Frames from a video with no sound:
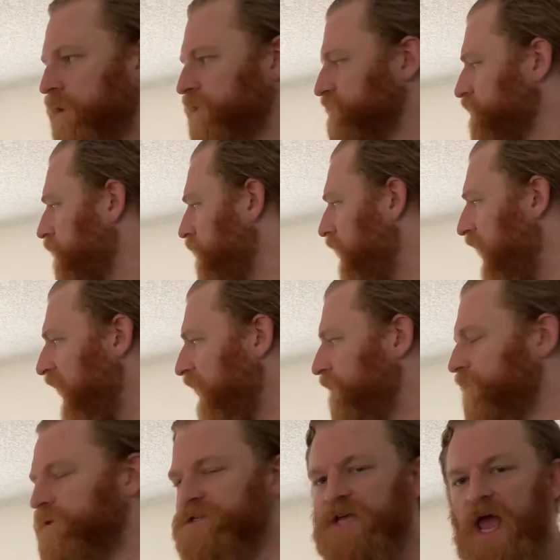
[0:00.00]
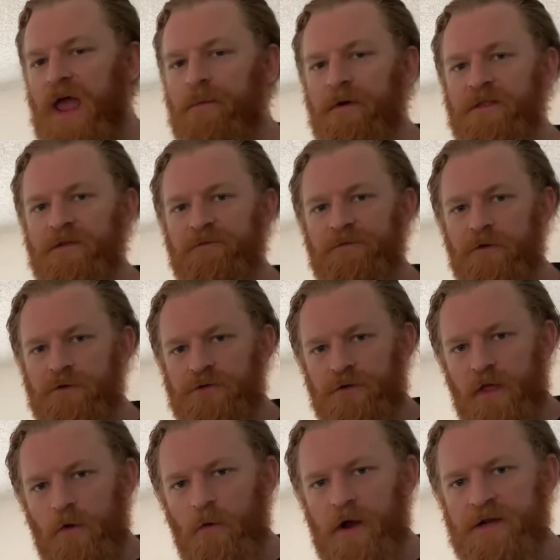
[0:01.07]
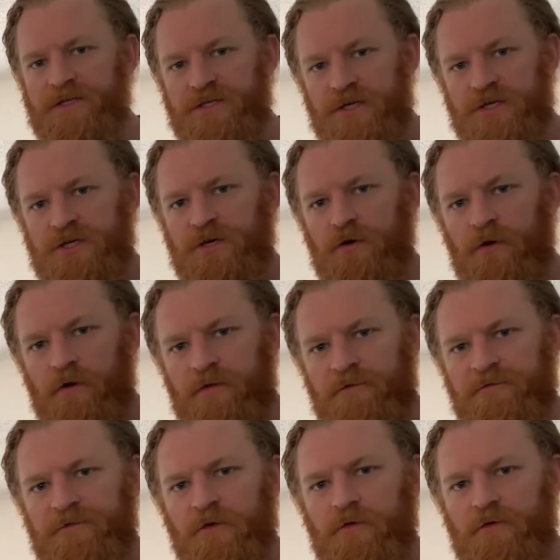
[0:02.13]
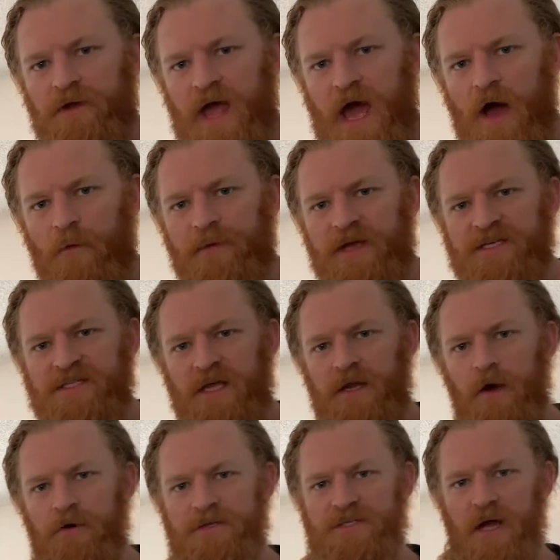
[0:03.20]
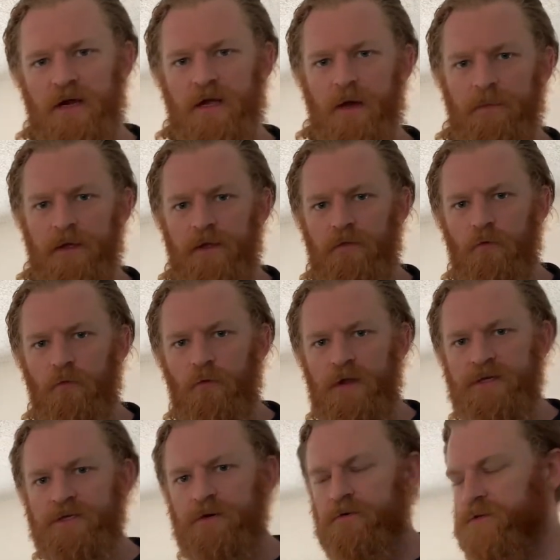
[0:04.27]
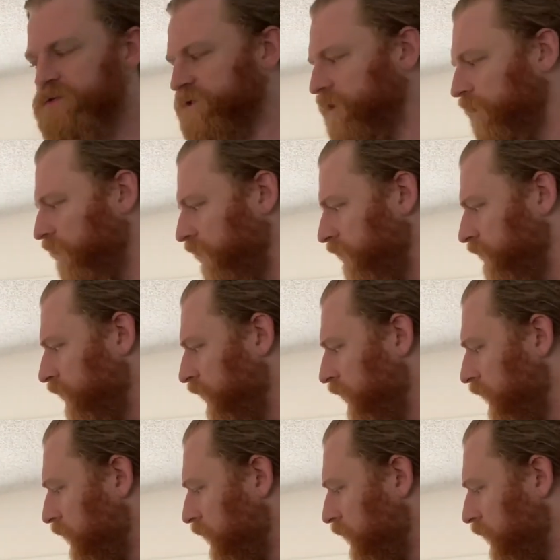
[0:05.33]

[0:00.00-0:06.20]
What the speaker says: Sure, animals aim at the future. They want to secure the food now because they know it's not coming in the winter and so on.